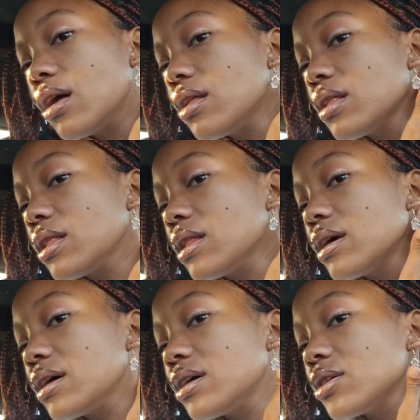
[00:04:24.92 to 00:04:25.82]
a
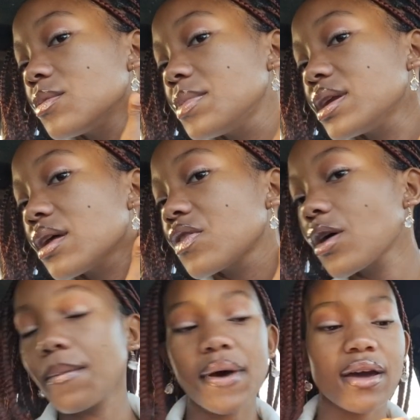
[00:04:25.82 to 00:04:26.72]
little bit at
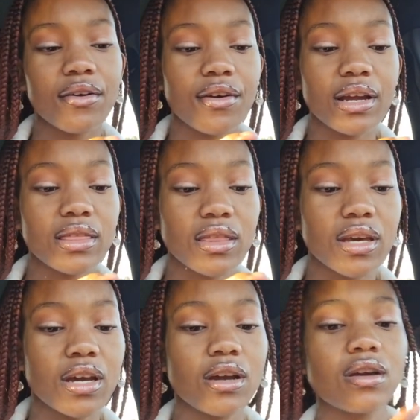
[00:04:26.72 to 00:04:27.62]
the back right
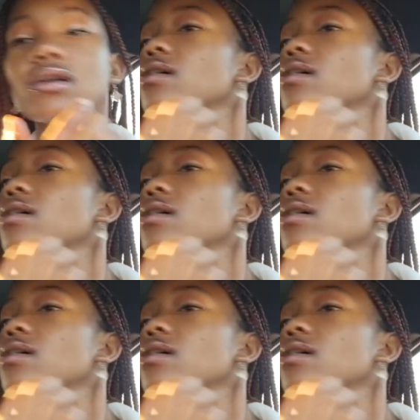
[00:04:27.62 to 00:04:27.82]
there.